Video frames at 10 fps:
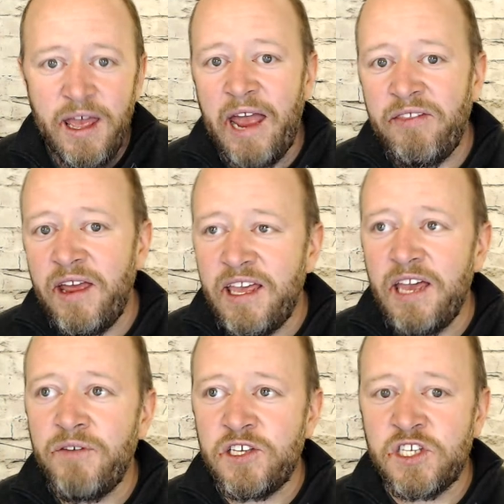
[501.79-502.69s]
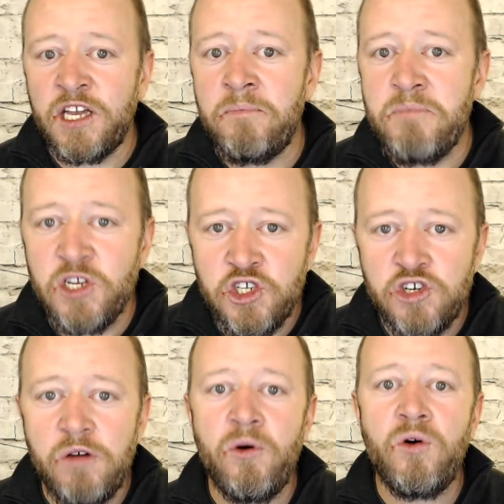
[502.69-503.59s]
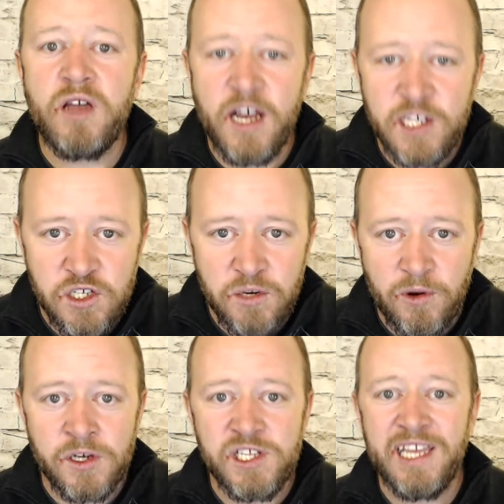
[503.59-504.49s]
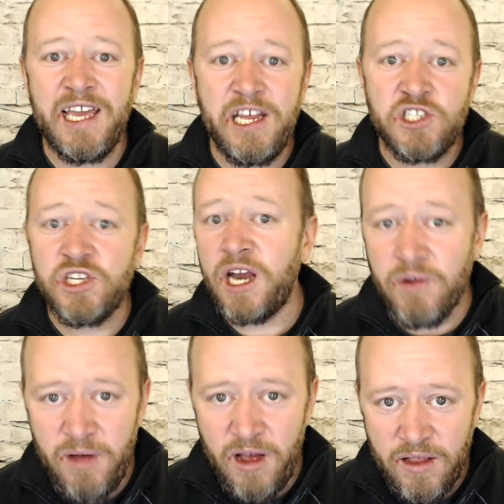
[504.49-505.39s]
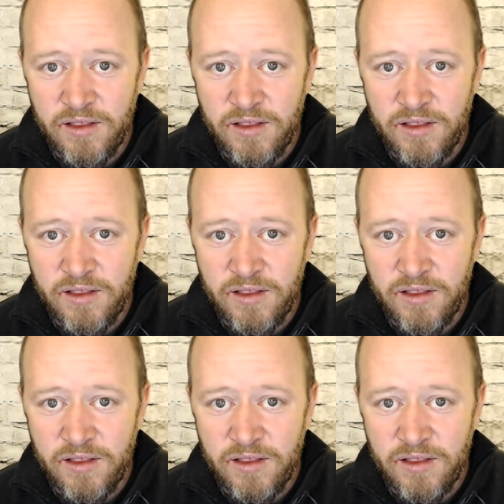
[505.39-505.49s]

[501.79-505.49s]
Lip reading: and they give us commissionable customers each and every month.